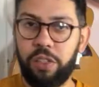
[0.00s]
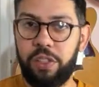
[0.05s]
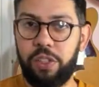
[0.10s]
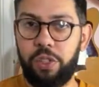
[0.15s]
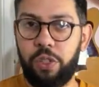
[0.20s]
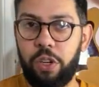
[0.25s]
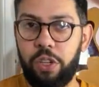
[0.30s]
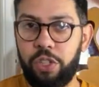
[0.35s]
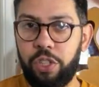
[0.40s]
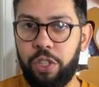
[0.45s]

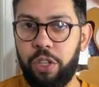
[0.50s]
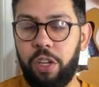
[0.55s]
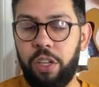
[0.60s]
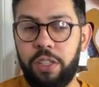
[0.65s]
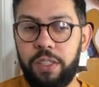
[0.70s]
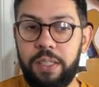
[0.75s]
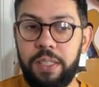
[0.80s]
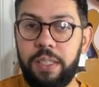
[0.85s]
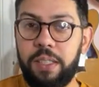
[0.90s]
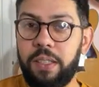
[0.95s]
distortion
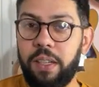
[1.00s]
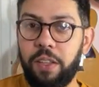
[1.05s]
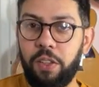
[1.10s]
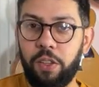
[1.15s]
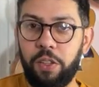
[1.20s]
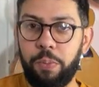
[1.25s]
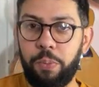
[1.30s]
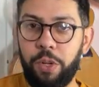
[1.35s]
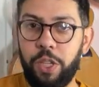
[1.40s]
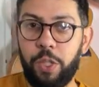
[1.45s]
on, and on
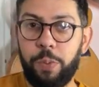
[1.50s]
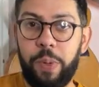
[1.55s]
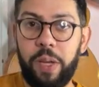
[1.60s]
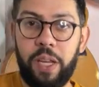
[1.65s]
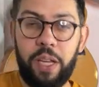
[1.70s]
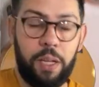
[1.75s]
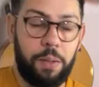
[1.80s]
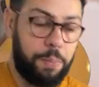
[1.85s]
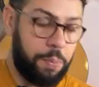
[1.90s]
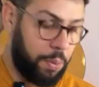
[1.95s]
the bridge
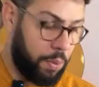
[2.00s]
pickup.